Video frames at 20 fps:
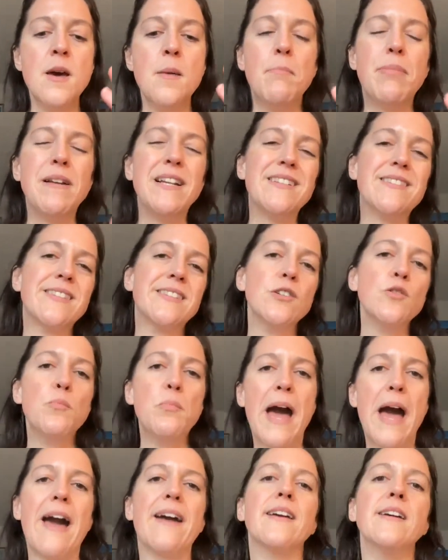but it's still
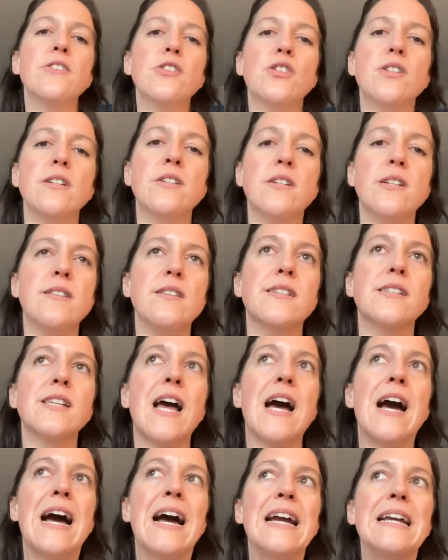packaged into this
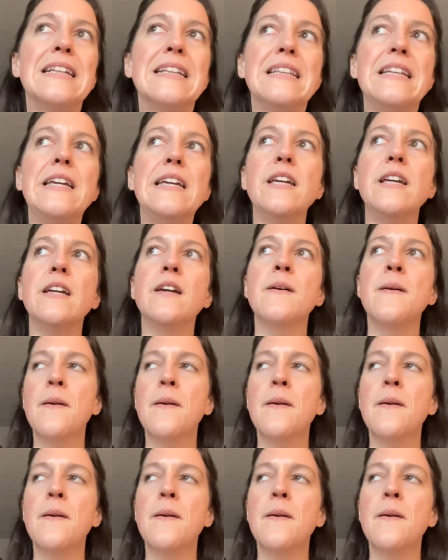highly